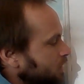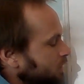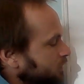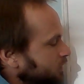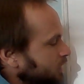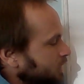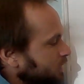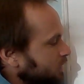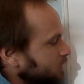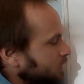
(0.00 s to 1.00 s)
let's say I
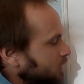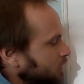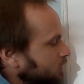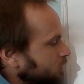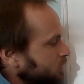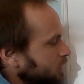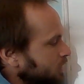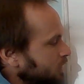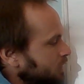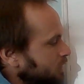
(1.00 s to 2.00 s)
get
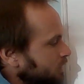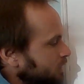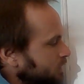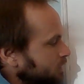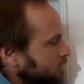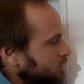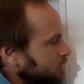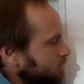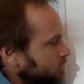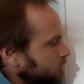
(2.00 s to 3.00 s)
3
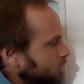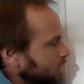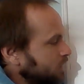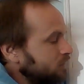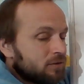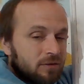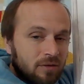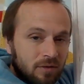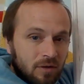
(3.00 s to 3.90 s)
minutes.